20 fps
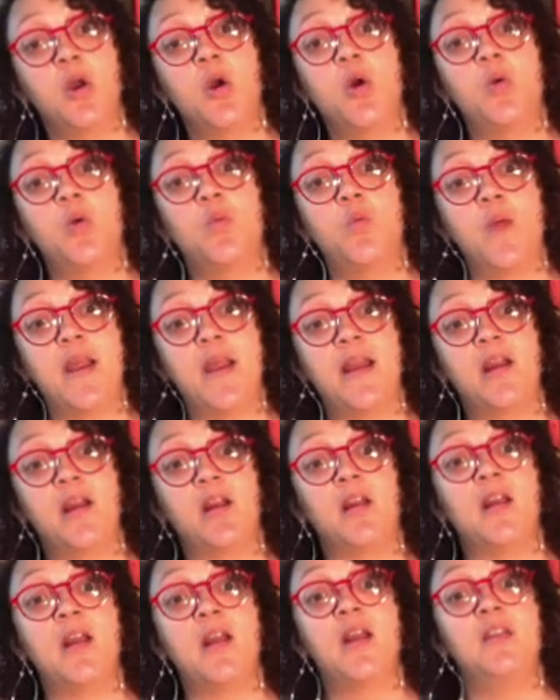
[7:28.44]

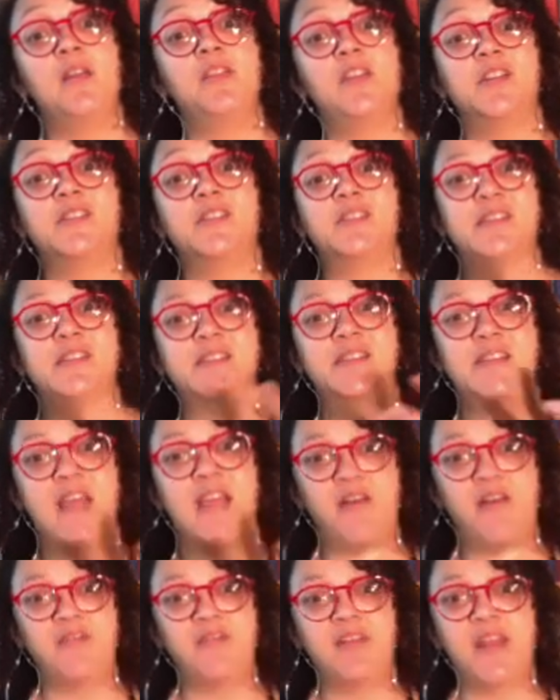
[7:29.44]
where there's this
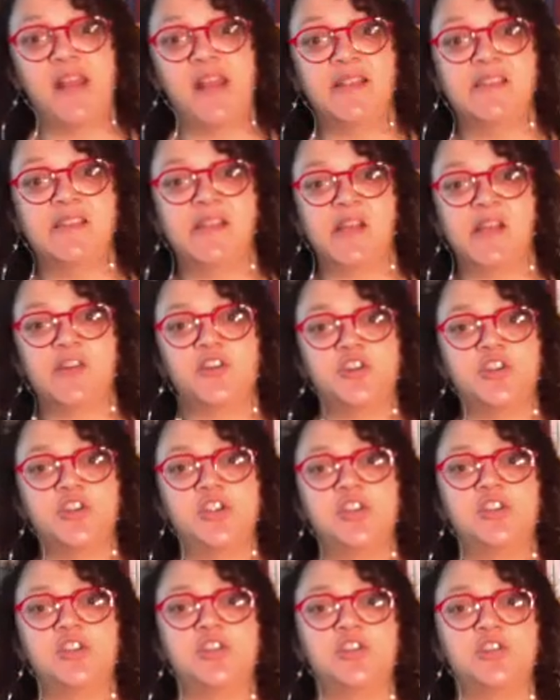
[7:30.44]
galvanized
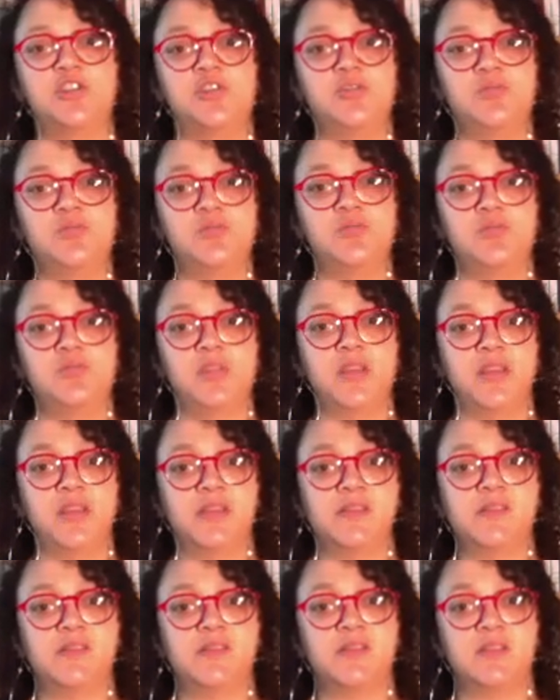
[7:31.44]
energy to do
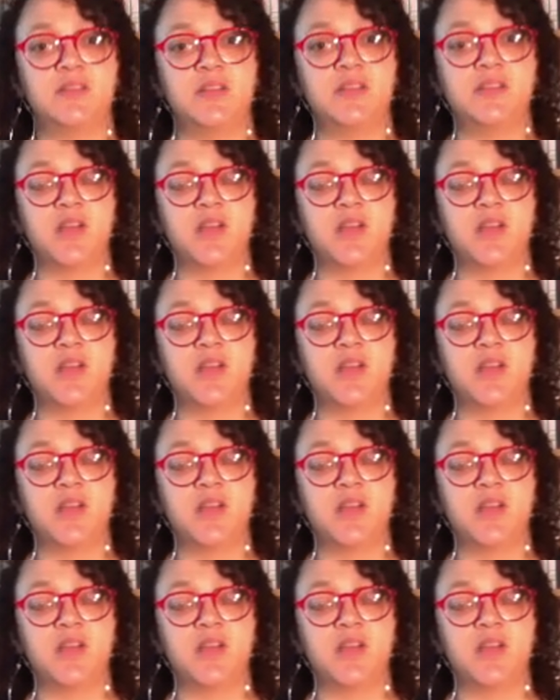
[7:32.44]
this